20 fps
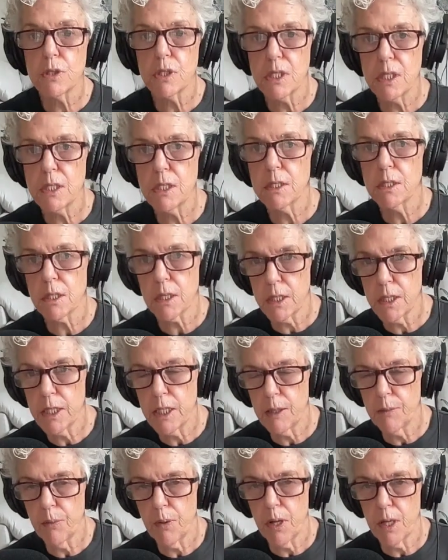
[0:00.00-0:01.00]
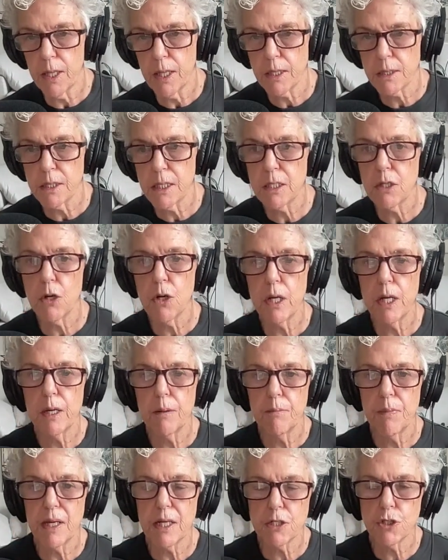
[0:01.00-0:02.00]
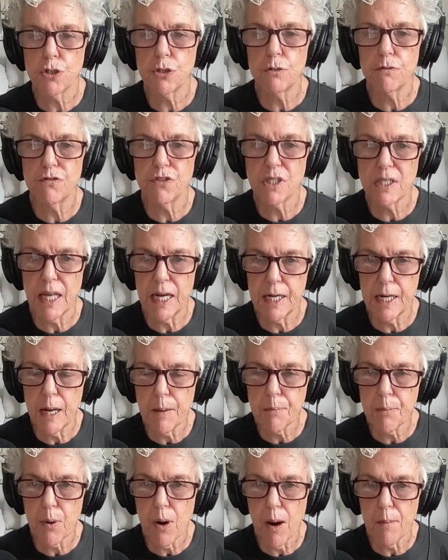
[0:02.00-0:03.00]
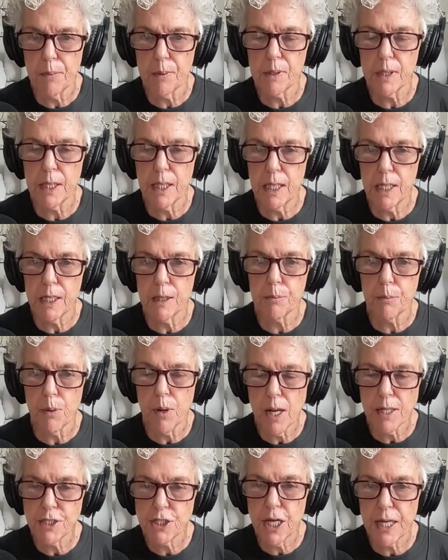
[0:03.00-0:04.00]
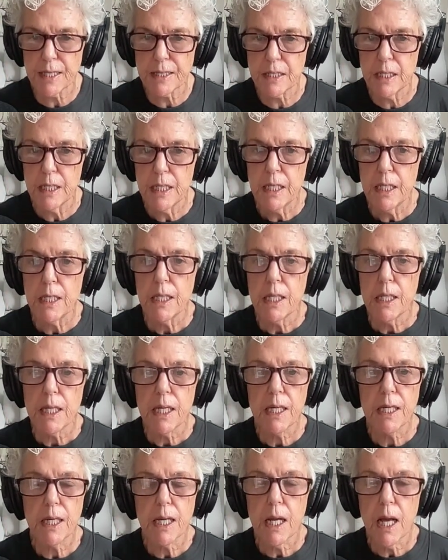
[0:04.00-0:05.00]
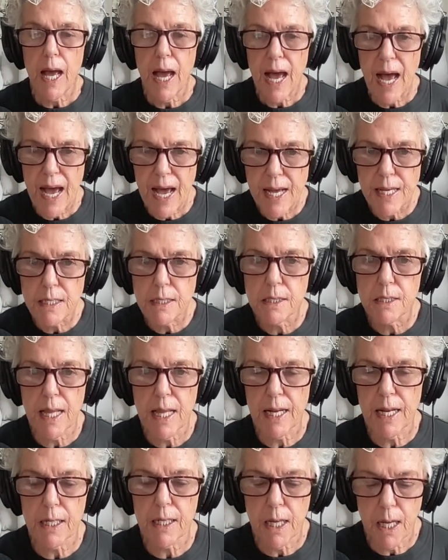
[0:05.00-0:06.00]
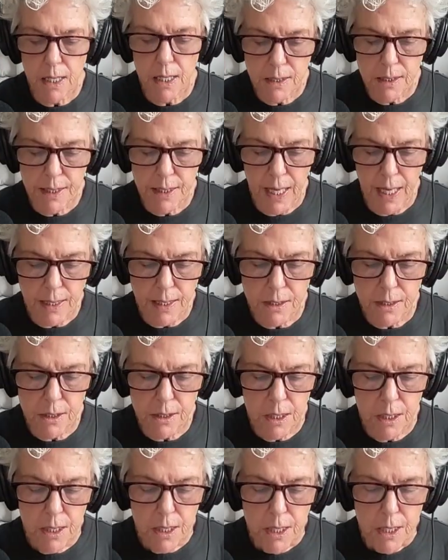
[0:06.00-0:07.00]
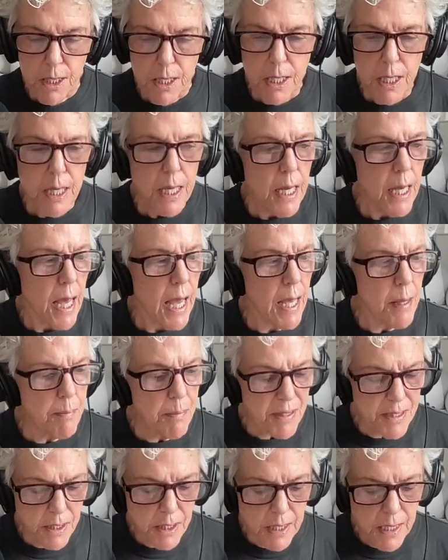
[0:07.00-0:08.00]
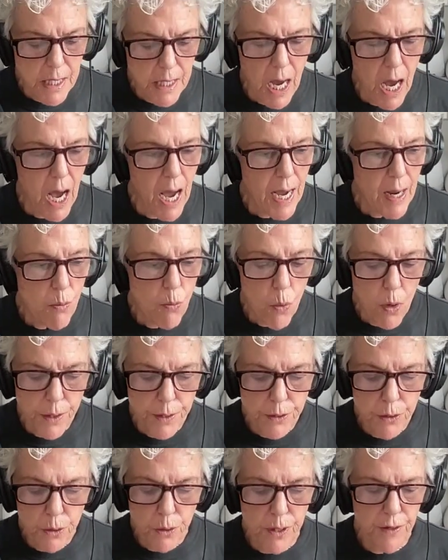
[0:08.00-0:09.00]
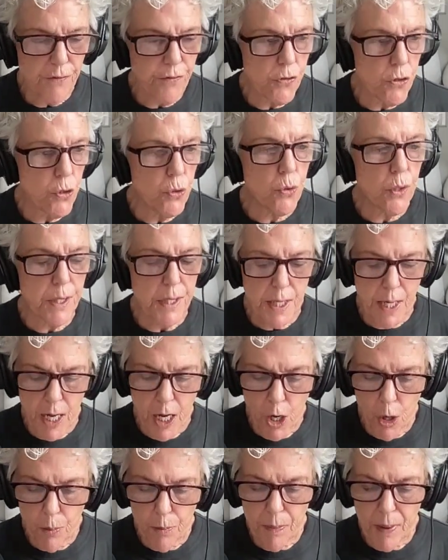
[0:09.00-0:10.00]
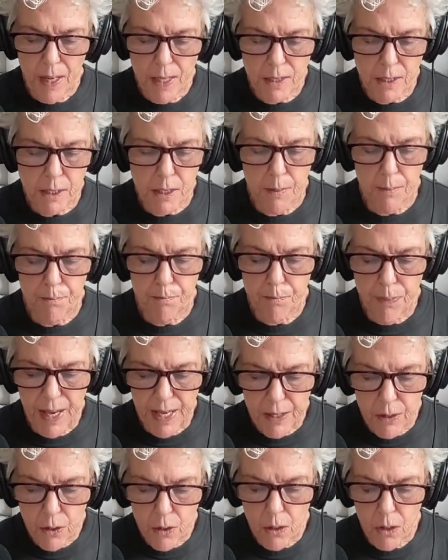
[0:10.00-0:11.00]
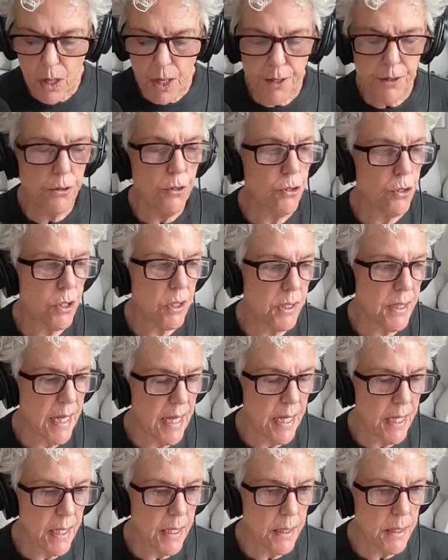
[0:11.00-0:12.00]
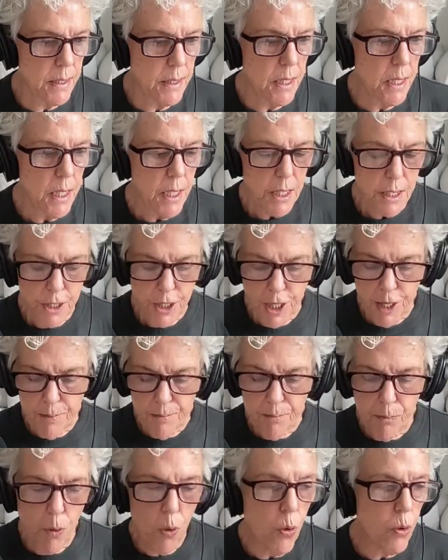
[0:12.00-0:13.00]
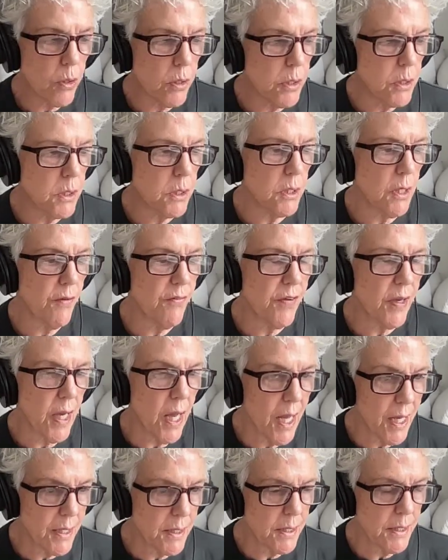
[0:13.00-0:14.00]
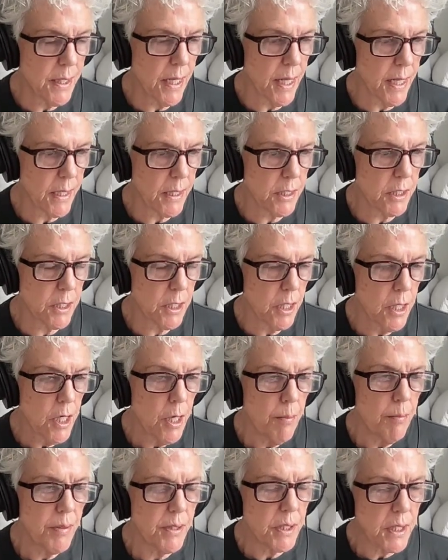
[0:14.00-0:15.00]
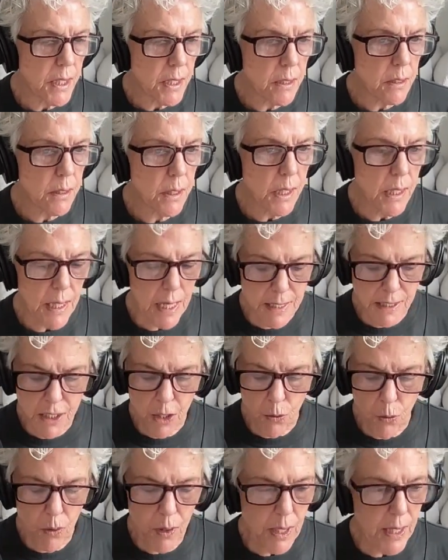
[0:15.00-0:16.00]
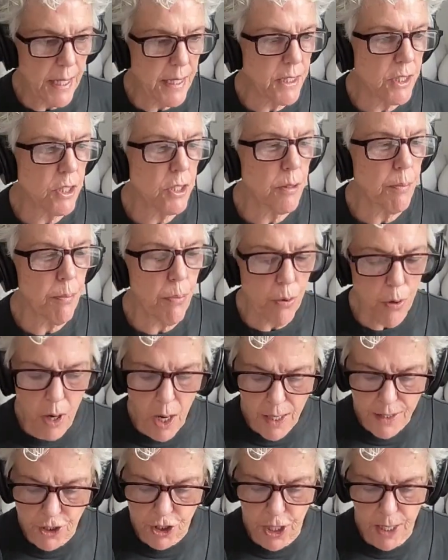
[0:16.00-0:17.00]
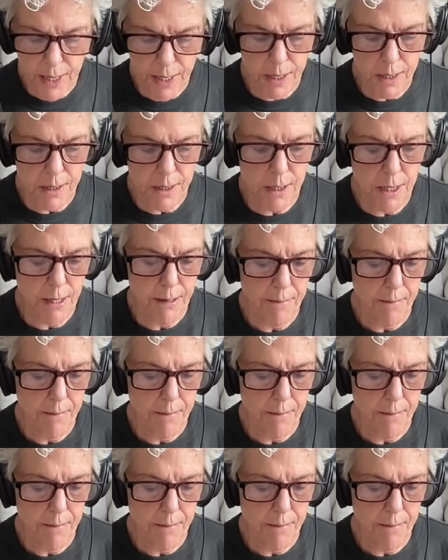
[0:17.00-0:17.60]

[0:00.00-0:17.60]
these cleaning products. Because you've set it up properly in a project, it has that context. Hey Bitsy, I wonder if you can help us better understand the importance of context, particularly as it relates to projects.